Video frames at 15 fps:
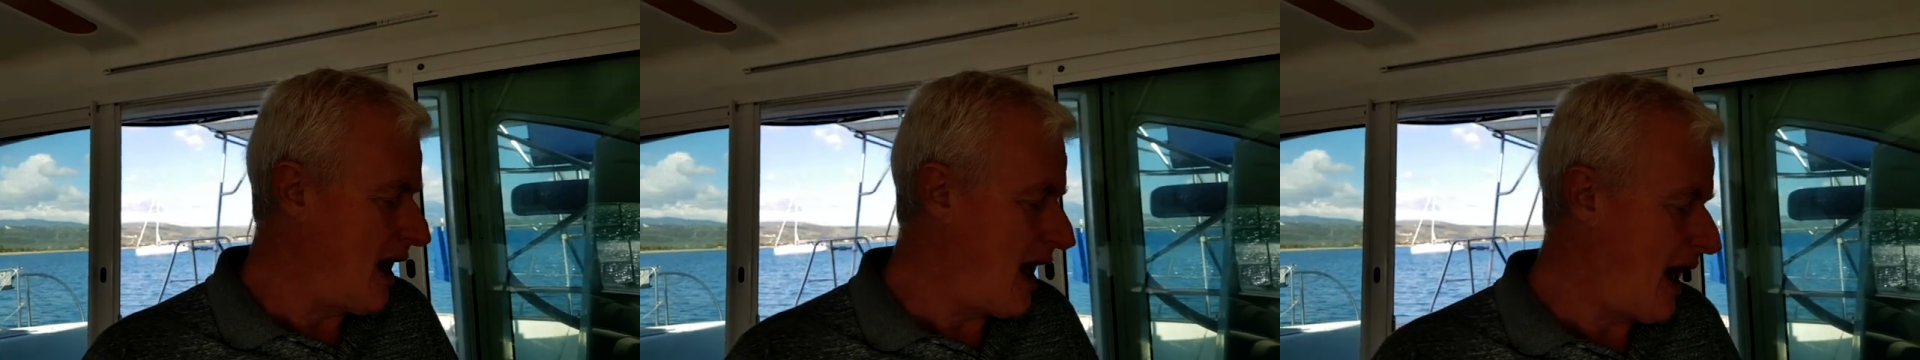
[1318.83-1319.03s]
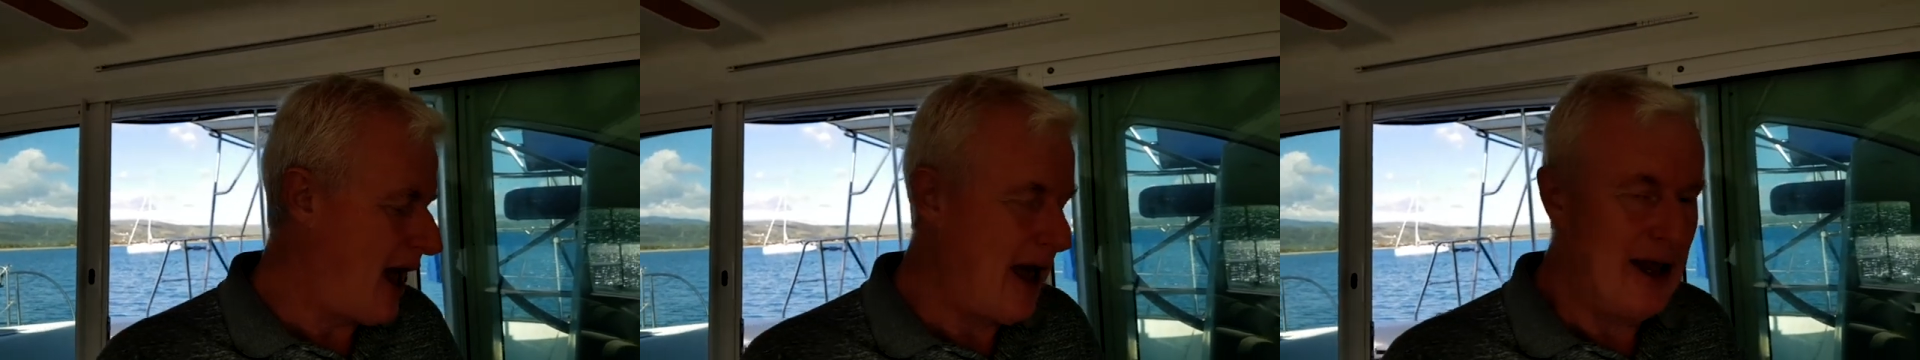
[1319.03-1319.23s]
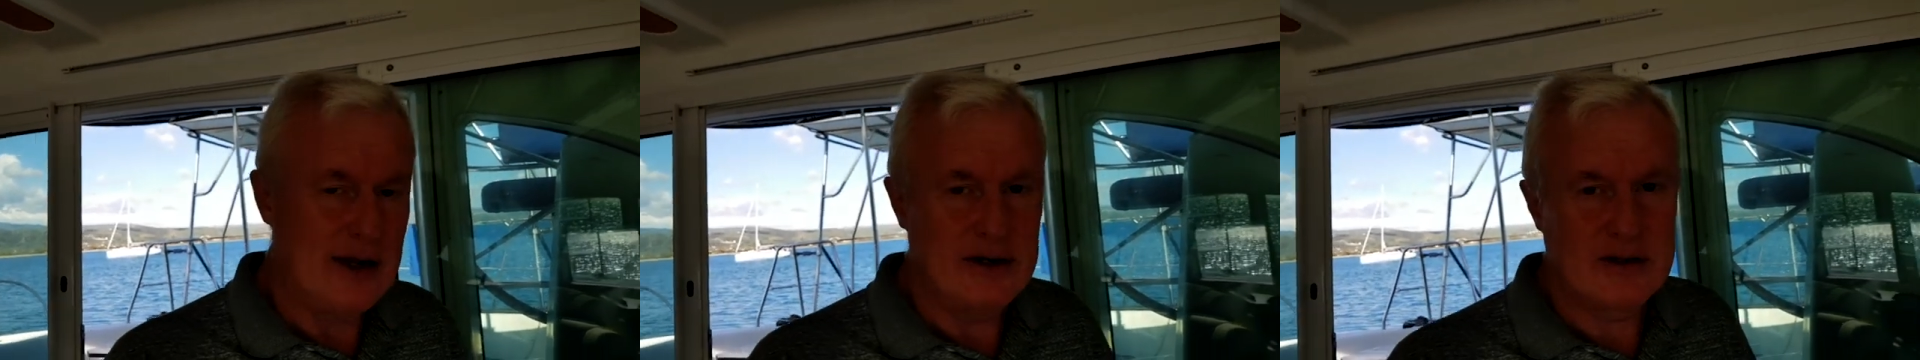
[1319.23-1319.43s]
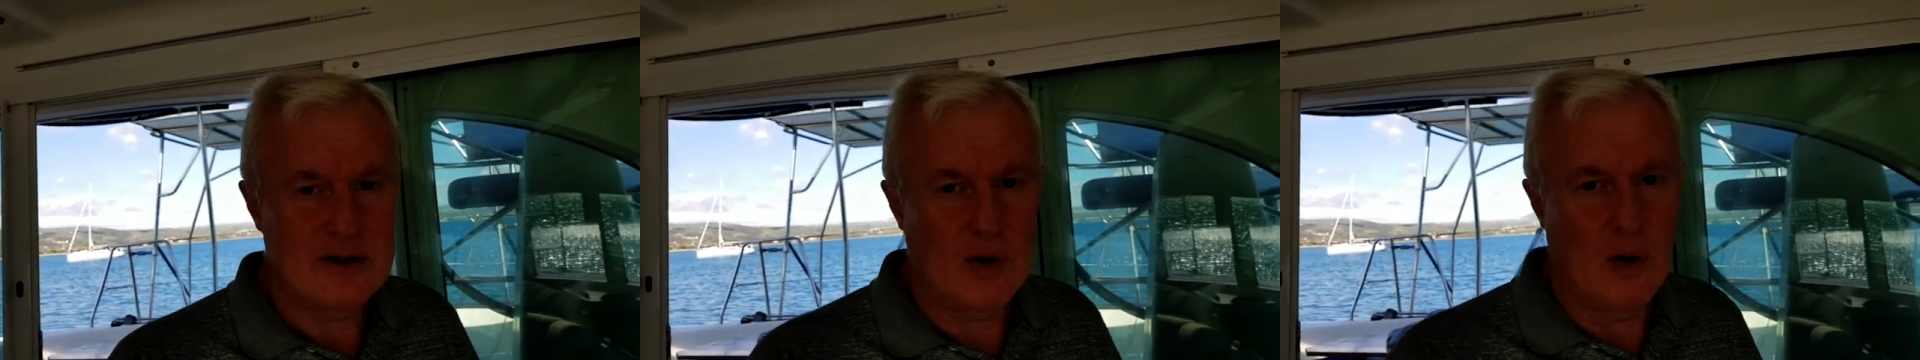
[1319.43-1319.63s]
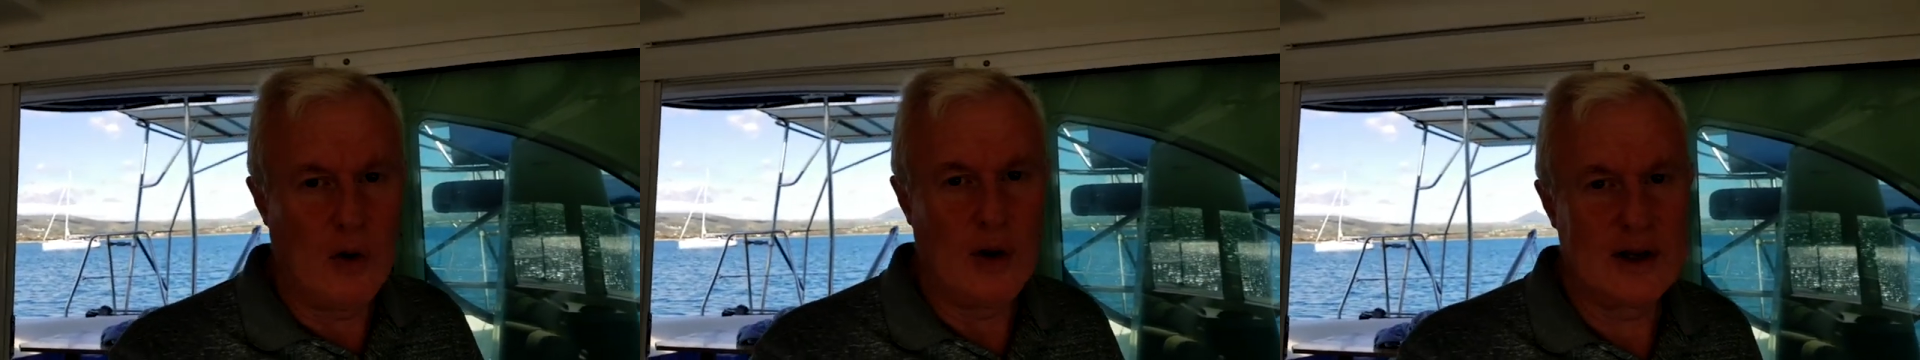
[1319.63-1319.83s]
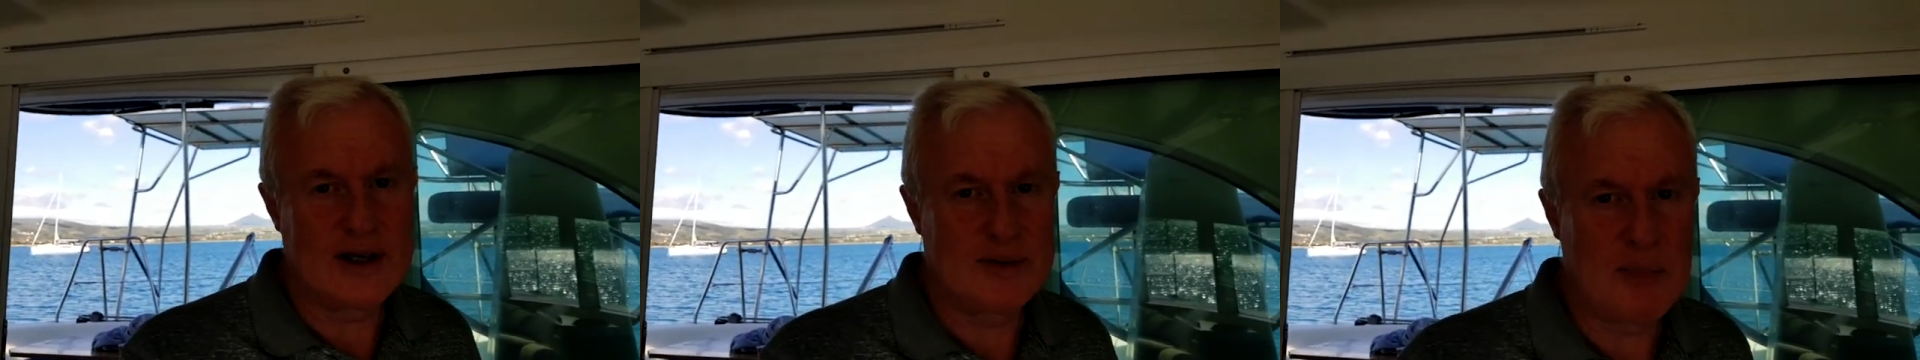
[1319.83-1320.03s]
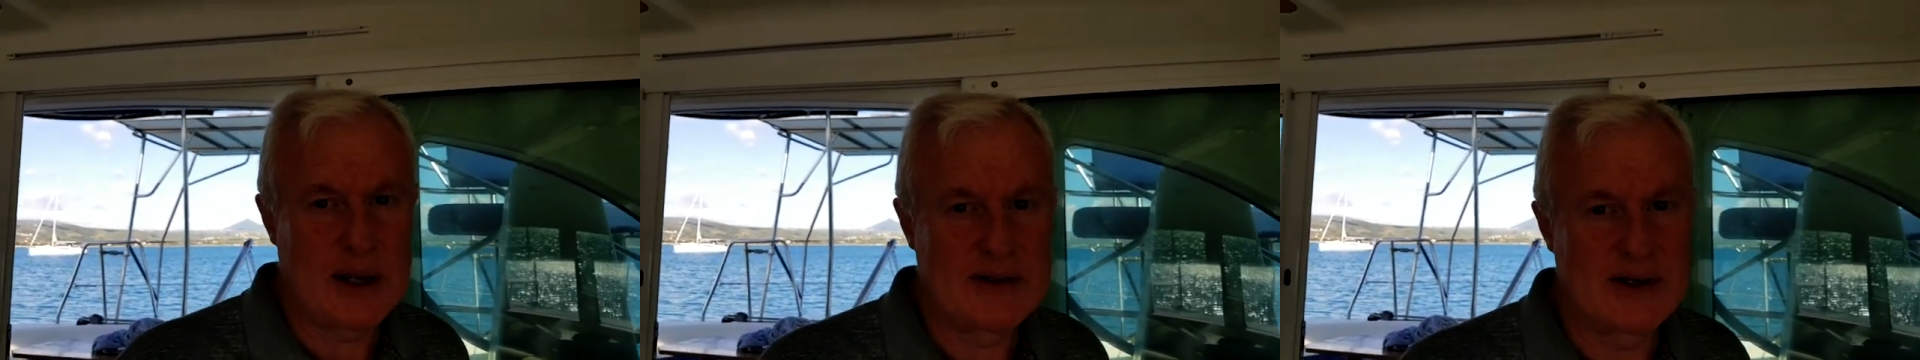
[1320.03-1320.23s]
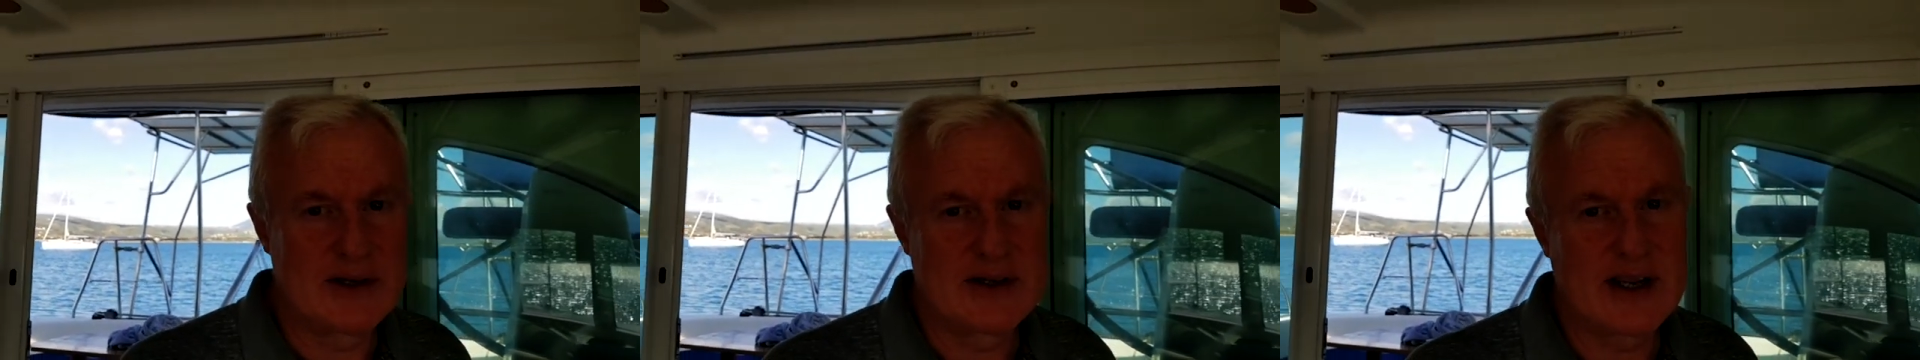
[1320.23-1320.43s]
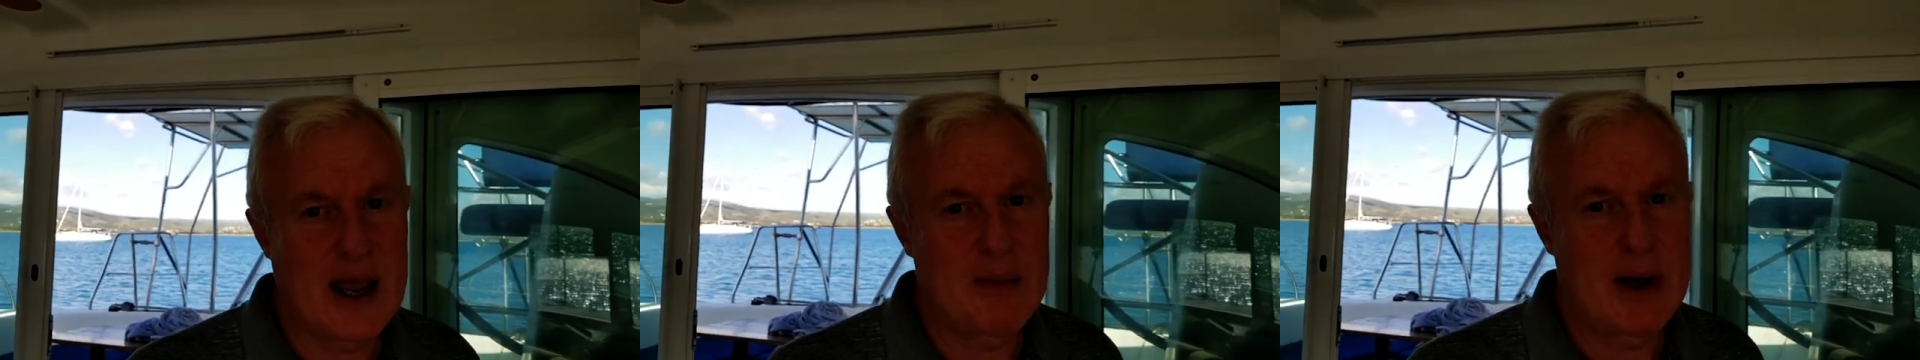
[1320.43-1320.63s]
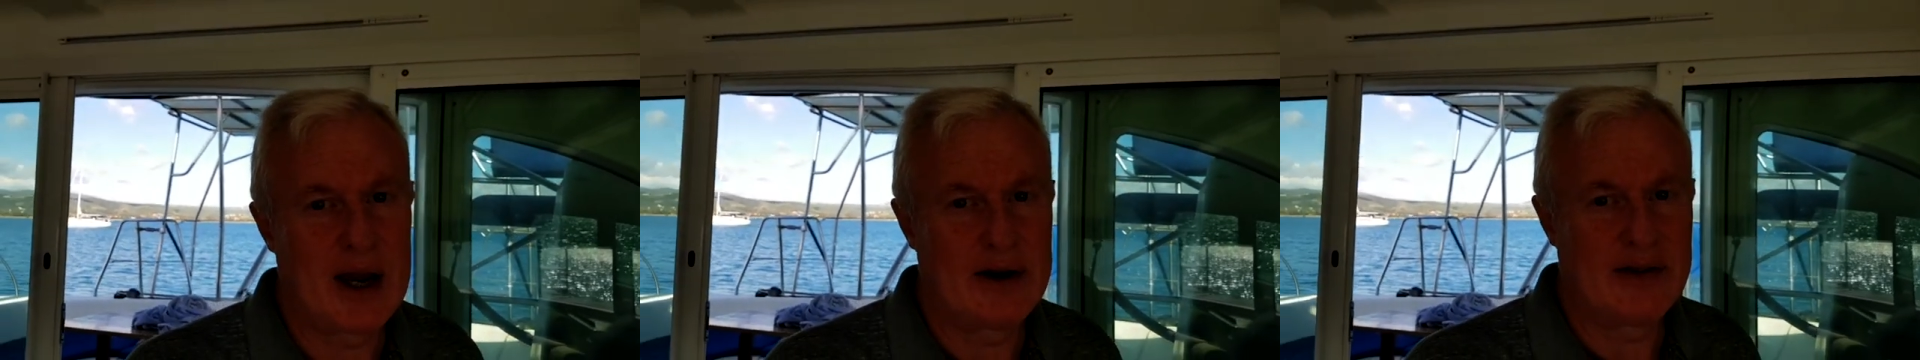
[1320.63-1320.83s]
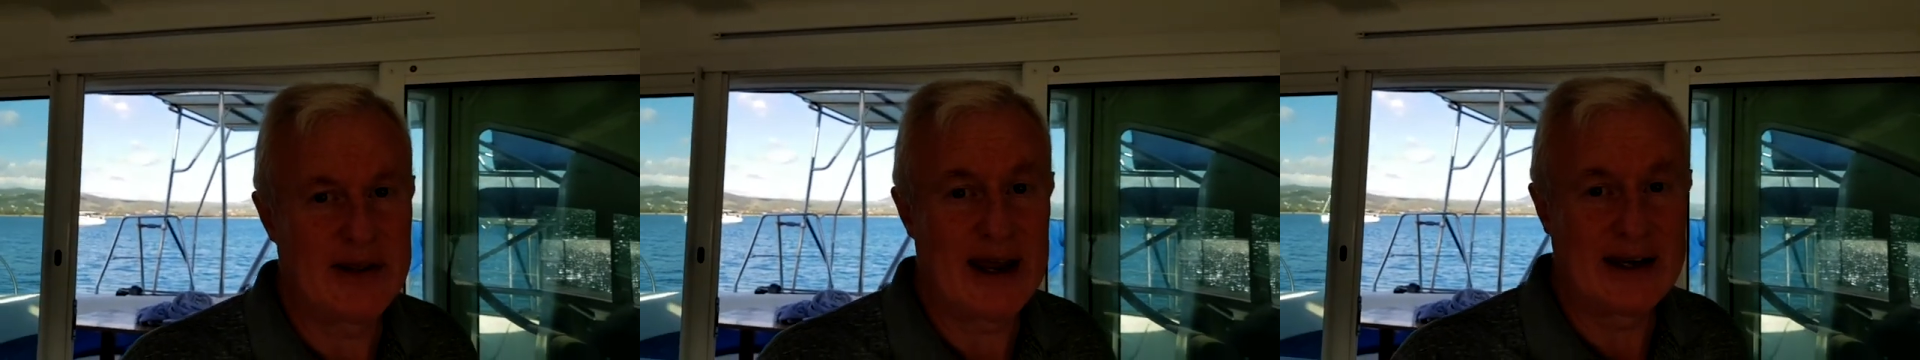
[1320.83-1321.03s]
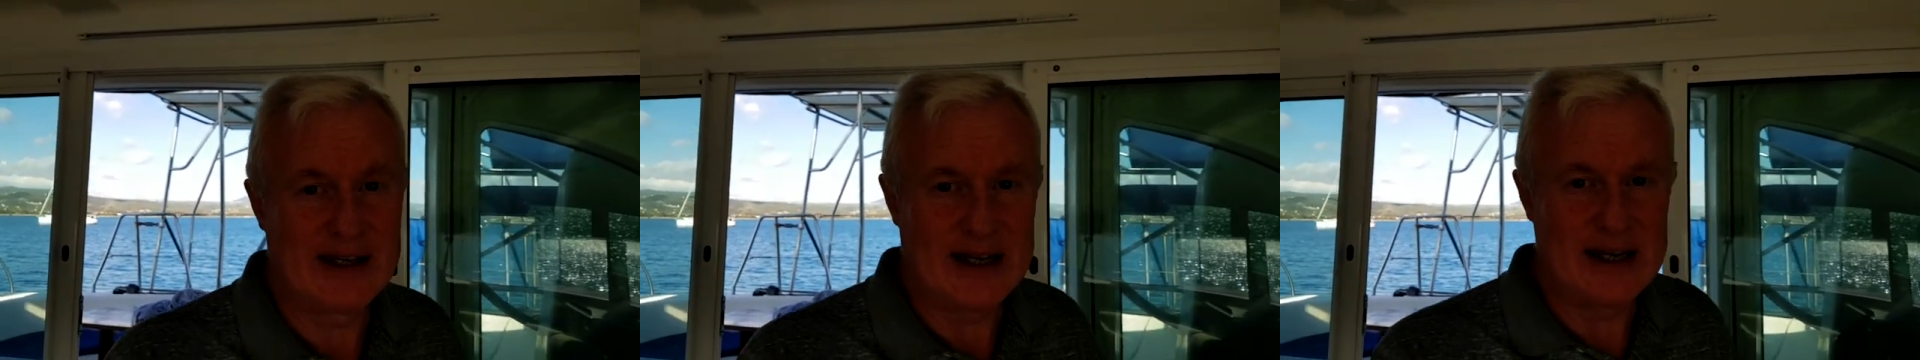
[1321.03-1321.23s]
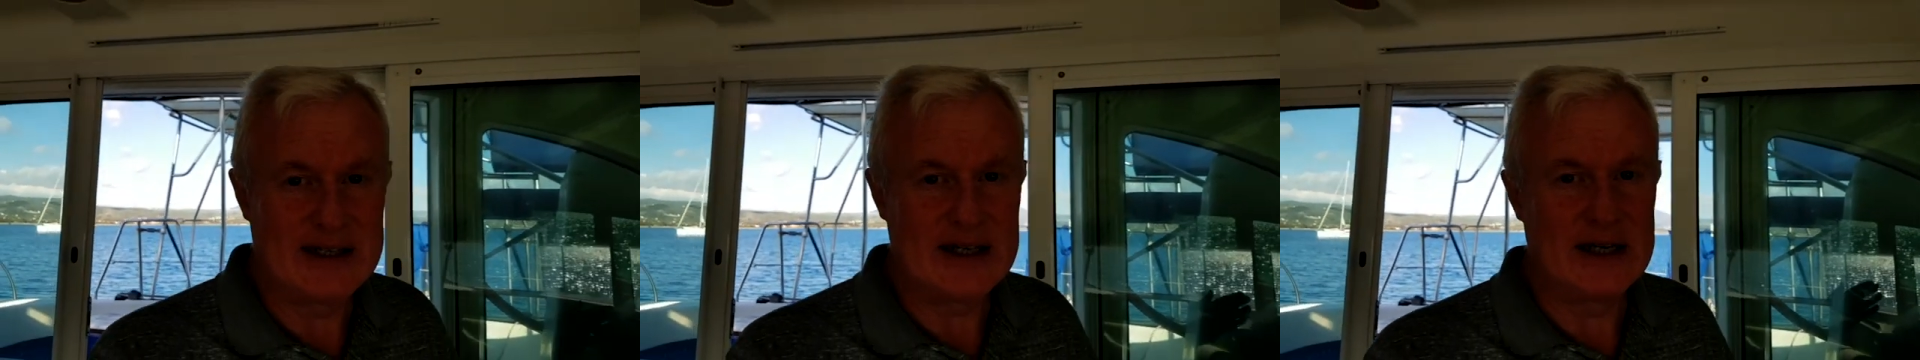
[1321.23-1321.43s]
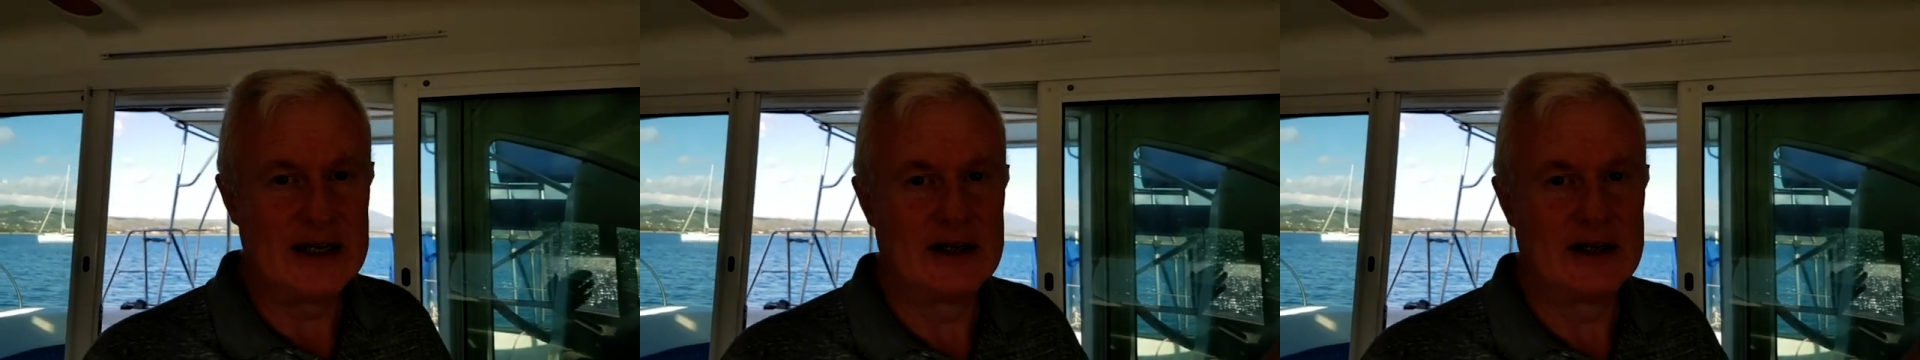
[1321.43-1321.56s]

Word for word: and all expenses come out of that kitty